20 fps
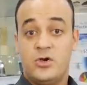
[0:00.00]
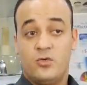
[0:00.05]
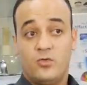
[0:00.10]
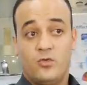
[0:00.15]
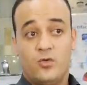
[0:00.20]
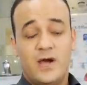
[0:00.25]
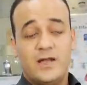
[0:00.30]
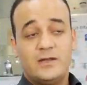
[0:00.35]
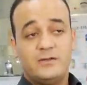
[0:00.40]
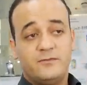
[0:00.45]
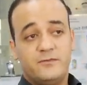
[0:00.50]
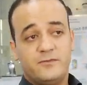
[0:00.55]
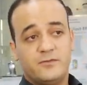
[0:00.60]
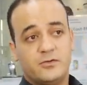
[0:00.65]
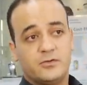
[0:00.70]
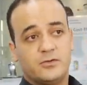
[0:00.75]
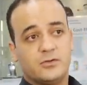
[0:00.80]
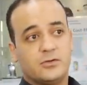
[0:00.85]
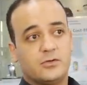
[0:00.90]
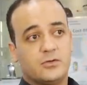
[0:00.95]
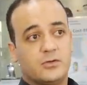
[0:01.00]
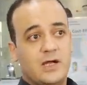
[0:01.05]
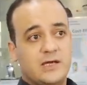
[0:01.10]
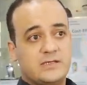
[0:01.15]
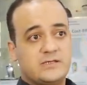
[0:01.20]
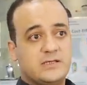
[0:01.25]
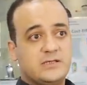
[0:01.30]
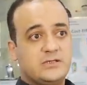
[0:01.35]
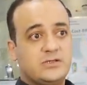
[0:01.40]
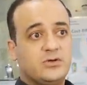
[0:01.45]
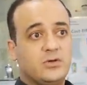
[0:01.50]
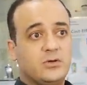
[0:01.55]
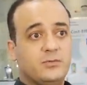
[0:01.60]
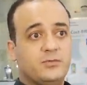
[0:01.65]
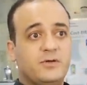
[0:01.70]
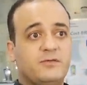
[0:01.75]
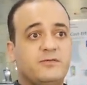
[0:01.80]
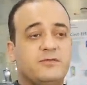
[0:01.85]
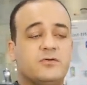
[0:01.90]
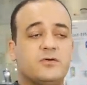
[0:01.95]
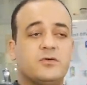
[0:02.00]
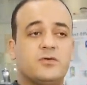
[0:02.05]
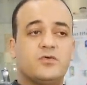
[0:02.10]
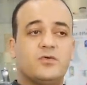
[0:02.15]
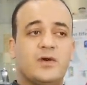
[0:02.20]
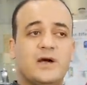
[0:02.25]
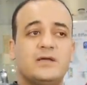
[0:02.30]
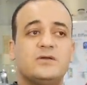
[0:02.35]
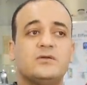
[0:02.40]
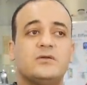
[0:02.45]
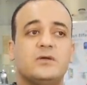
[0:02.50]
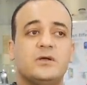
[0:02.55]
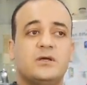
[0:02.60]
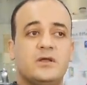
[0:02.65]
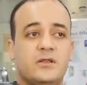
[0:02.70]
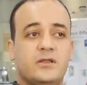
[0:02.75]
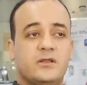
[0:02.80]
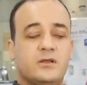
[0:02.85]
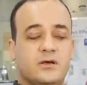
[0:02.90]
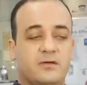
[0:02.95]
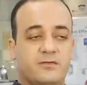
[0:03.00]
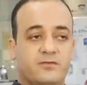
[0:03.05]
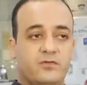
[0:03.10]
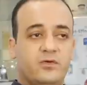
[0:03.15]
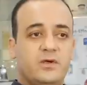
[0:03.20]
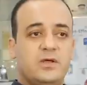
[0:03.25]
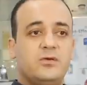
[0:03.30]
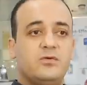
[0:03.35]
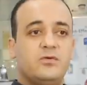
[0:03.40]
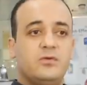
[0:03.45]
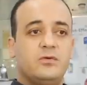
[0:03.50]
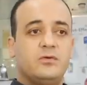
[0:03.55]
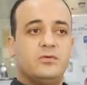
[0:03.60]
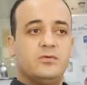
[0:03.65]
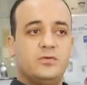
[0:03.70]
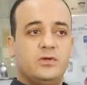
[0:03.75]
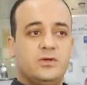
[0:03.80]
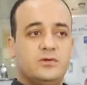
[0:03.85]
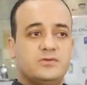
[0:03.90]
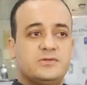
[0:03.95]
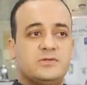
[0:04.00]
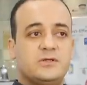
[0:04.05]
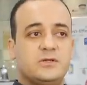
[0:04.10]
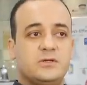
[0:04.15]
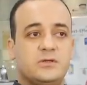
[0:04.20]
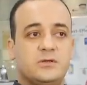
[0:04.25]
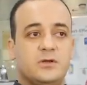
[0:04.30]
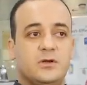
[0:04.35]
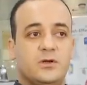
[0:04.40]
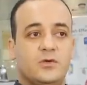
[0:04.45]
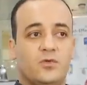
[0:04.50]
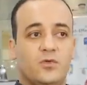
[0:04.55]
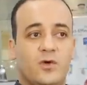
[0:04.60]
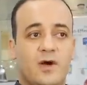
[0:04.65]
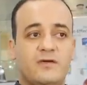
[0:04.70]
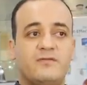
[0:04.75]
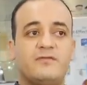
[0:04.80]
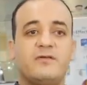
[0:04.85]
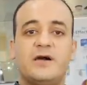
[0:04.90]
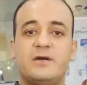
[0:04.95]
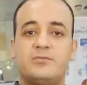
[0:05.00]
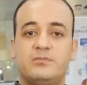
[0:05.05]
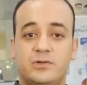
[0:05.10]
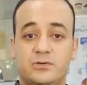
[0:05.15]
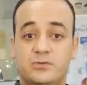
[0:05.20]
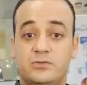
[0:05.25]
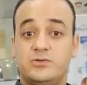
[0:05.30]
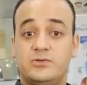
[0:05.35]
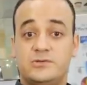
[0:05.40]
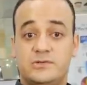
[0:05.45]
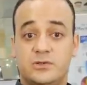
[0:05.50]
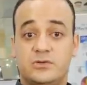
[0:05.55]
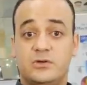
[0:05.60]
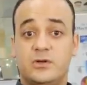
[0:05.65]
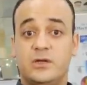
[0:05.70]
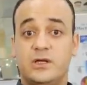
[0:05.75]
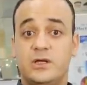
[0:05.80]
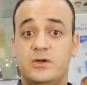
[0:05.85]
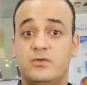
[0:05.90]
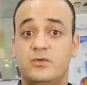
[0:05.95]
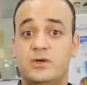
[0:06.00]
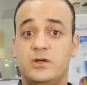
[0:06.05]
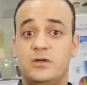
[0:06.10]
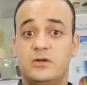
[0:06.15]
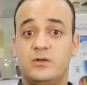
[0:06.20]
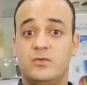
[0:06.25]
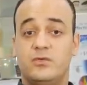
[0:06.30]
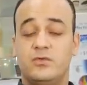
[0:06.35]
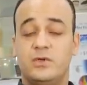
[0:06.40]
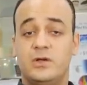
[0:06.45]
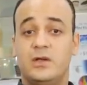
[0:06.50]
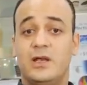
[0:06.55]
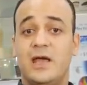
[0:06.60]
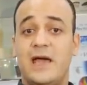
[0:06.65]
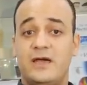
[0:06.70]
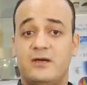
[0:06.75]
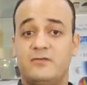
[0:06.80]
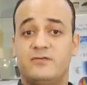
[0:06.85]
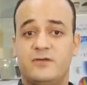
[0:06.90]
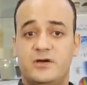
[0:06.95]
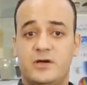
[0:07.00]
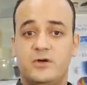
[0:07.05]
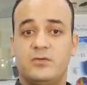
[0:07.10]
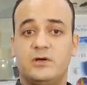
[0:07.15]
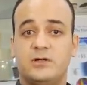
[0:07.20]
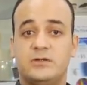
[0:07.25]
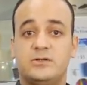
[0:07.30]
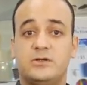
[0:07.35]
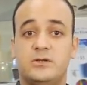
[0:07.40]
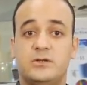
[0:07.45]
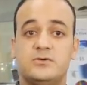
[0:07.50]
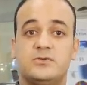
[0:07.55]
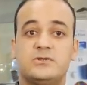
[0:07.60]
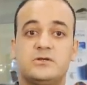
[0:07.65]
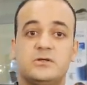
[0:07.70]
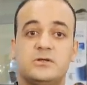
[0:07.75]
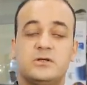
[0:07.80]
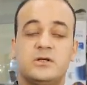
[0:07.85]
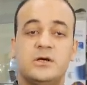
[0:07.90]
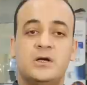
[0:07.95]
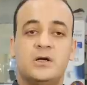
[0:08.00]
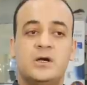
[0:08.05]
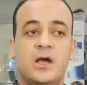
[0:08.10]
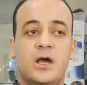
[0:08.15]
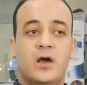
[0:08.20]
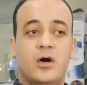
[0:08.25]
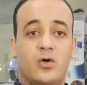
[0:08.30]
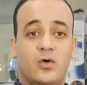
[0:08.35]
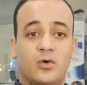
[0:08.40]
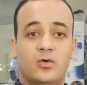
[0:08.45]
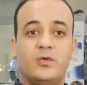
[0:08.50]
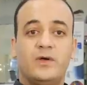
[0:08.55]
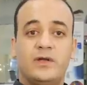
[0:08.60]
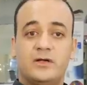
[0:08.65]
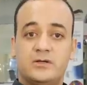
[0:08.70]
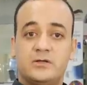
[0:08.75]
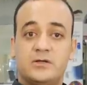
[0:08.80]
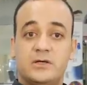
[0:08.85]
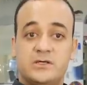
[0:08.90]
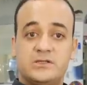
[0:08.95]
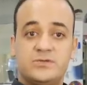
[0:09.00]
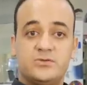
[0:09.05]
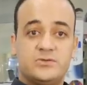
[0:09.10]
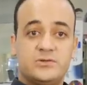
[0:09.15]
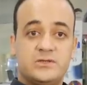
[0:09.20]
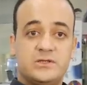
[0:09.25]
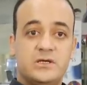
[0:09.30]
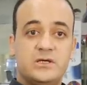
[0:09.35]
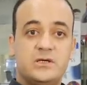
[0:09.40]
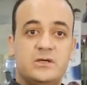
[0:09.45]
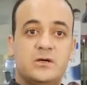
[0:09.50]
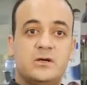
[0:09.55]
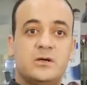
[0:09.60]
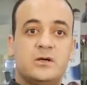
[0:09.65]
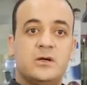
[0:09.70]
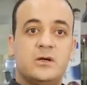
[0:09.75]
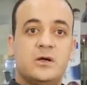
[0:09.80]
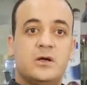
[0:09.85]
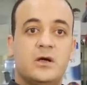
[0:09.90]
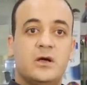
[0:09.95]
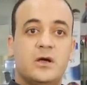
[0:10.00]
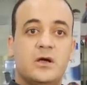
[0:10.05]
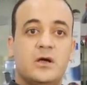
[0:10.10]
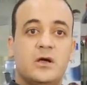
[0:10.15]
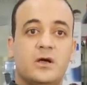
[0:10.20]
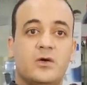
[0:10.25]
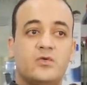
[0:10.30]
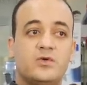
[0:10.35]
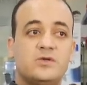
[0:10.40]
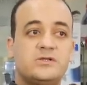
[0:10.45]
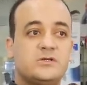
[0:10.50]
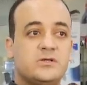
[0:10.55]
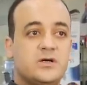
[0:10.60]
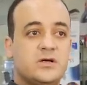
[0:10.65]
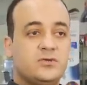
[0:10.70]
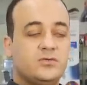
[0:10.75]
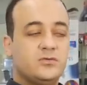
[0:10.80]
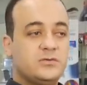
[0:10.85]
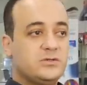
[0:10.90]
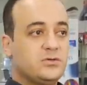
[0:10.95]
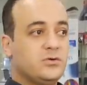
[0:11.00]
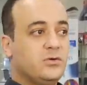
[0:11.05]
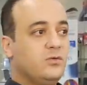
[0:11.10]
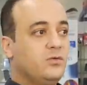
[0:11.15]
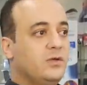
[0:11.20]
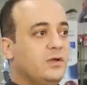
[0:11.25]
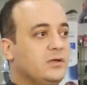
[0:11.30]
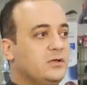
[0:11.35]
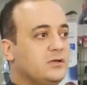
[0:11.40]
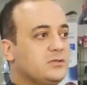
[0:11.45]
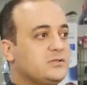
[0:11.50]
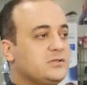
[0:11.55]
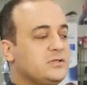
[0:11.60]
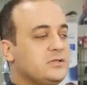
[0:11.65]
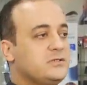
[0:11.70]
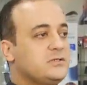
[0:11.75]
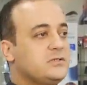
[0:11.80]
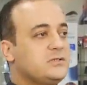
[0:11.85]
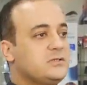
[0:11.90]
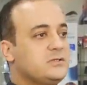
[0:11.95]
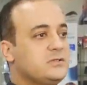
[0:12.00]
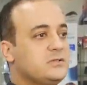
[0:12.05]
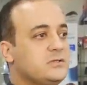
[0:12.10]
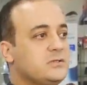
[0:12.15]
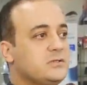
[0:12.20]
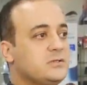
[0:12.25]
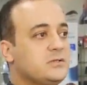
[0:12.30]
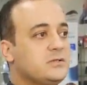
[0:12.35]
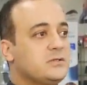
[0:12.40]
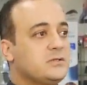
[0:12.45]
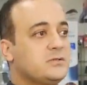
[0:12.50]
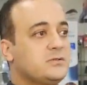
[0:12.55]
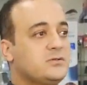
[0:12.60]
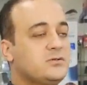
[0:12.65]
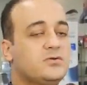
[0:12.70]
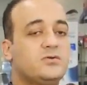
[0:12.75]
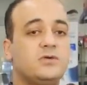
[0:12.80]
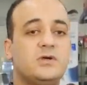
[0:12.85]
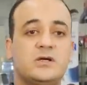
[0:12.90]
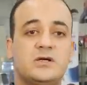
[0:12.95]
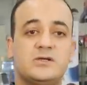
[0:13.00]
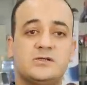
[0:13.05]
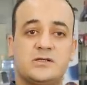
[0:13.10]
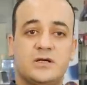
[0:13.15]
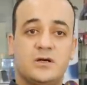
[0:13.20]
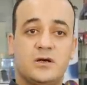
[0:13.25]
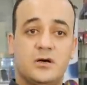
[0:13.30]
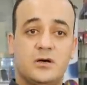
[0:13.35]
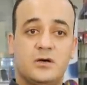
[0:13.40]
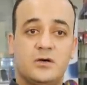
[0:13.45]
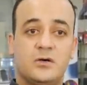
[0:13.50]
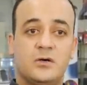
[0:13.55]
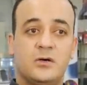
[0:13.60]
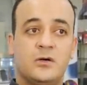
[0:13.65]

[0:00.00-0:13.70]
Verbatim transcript: One for, as I told before, one if, if we using Wi-Fi, Bluetooth only, we, we like very well to using Allwinner SoC. Uh, we start with Allwinner since uh, two years ago.